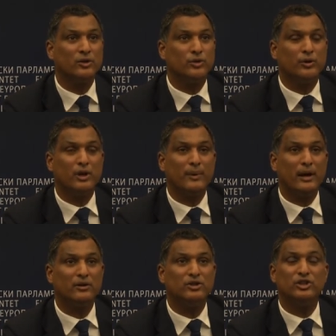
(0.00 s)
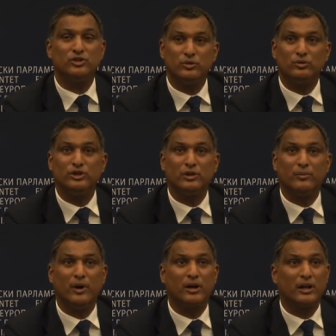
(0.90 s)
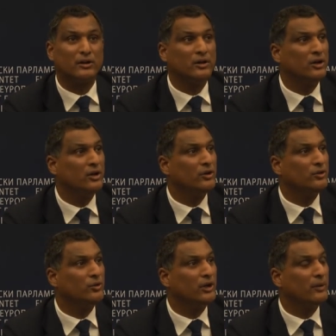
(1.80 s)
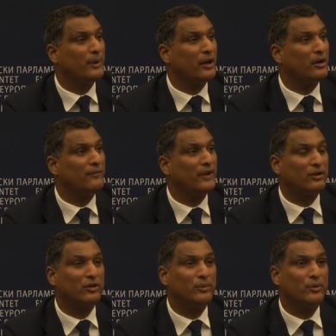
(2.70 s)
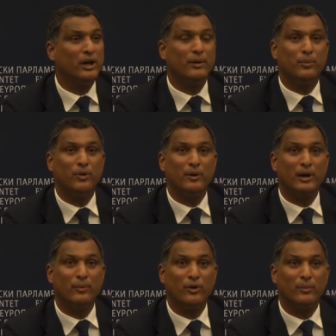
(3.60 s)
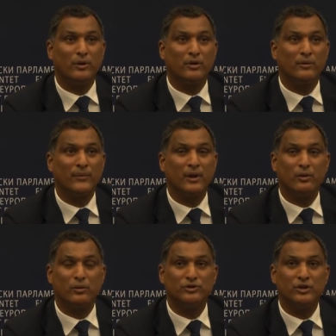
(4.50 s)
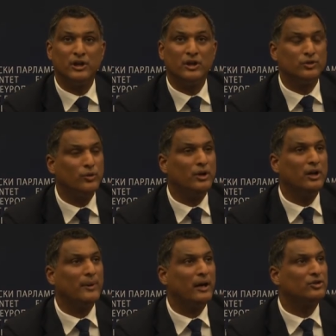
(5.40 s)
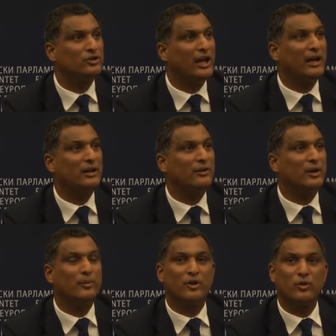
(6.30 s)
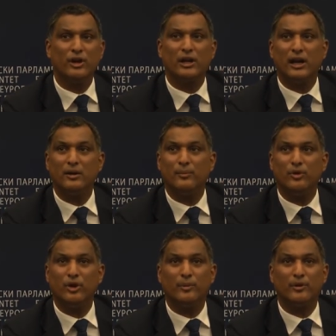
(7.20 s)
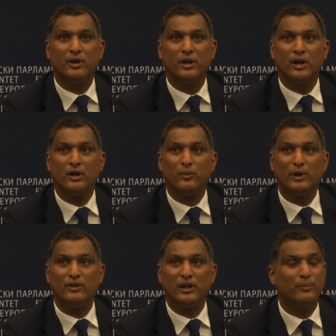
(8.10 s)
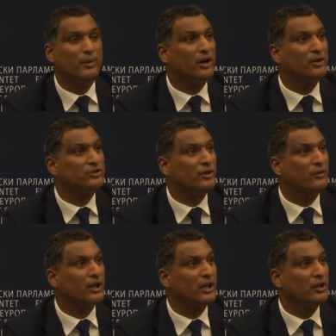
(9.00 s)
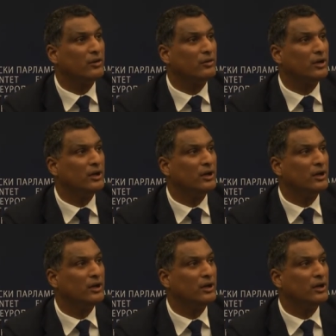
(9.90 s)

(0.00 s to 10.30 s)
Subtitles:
talking about the digital single market, talking about a flexible employment, laws, talking about tackling some of the chronic unemployment that we see in parts of the EU,